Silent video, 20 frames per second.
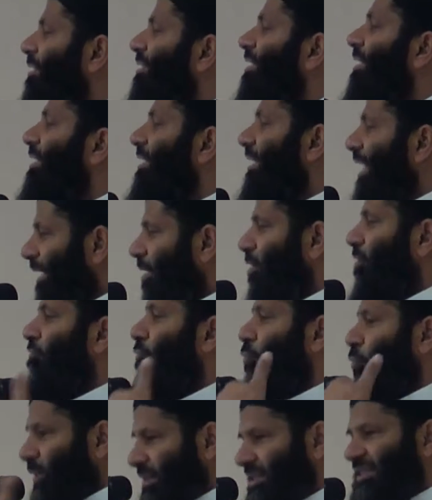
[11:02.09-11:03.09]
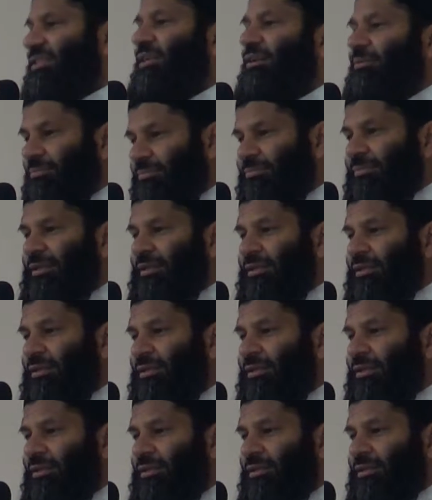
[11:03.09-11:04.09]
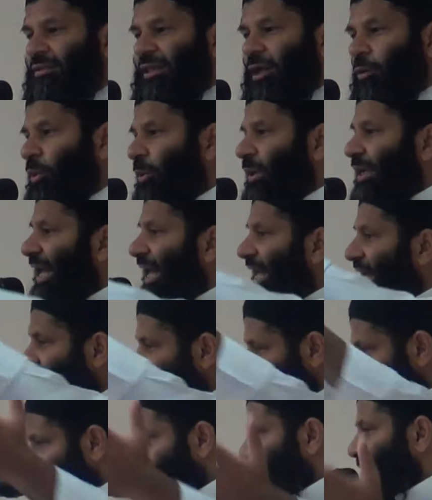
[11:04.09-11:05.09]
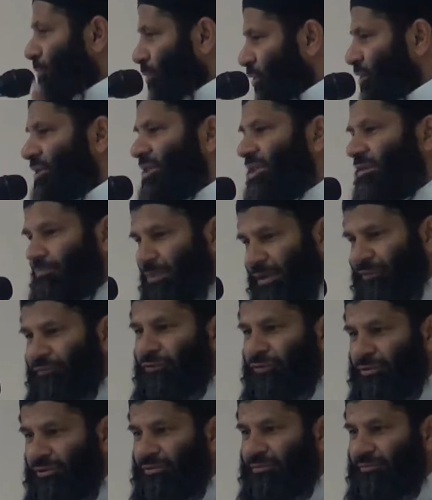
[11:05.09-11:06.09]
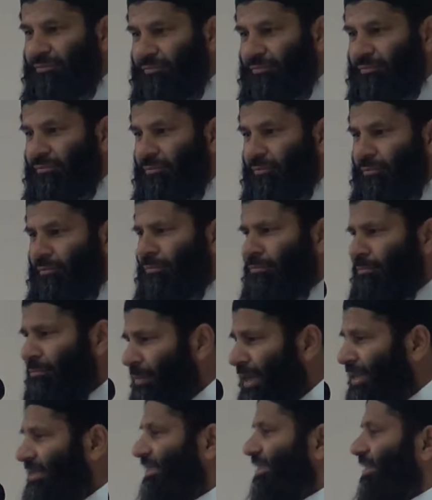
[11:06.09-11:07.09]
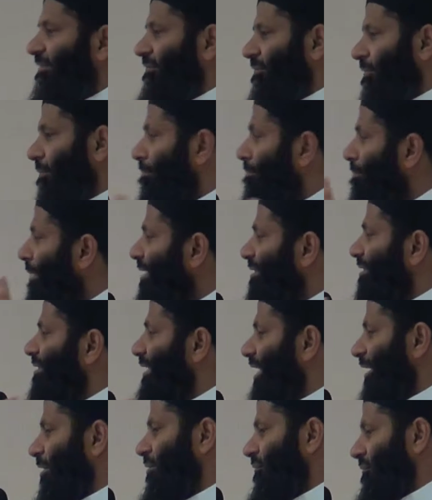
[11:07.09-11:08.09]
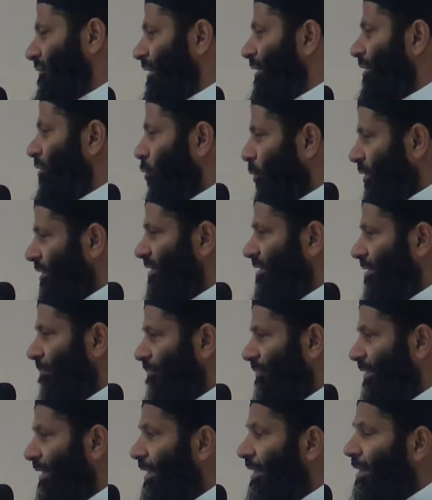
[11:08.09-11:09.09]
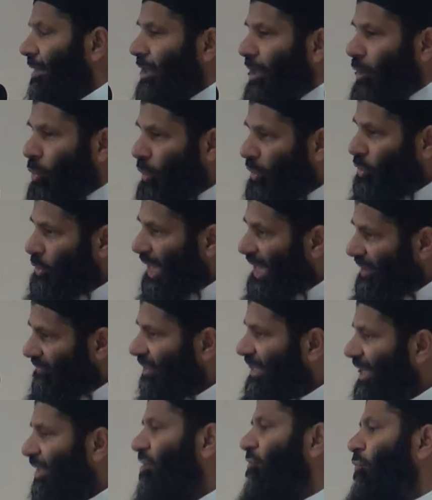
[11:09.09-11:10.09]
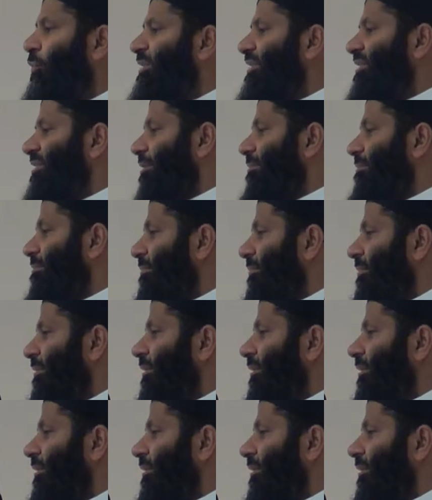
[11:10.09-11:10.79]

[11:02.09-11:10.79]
much lack of wisdom that we will have in this community in Bedford? Massive lack of wisdom. And when you have a lack of wisdom,